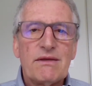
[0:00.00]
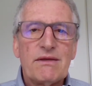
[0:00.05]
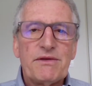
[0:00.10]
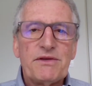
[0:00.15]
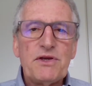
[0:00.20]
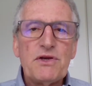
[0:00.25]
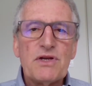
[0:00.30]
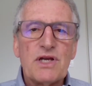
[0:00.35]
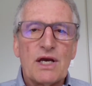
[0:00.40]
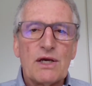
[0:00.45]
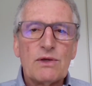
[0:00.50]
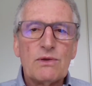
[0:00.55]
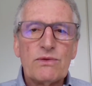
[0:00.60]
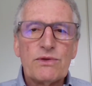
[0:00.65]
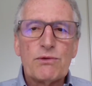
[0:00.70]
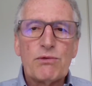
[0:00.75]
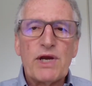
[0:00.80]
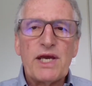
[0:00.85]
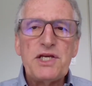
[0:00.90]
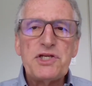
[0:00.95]
You know,
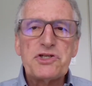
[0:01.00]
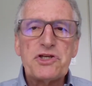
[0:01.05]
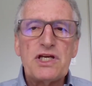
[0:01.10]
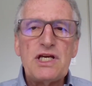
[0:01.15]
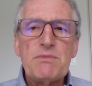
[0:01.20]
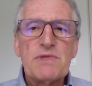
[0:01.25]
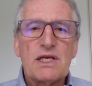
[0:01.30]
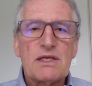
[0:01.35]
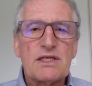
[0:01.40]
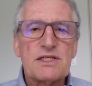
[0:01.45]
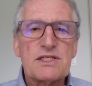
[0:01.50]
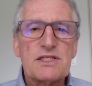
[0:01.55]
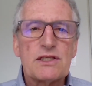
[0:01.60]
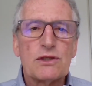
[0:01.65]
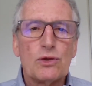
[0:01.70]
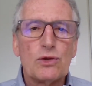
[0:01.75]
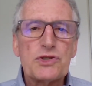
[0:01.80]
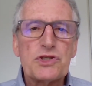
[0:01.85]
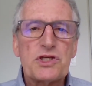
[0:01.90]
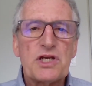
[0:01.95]
the regime that has
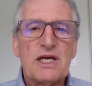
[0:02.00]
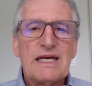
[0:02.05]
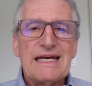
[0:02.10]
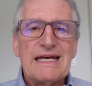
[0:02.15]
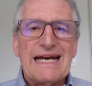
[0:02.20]
launched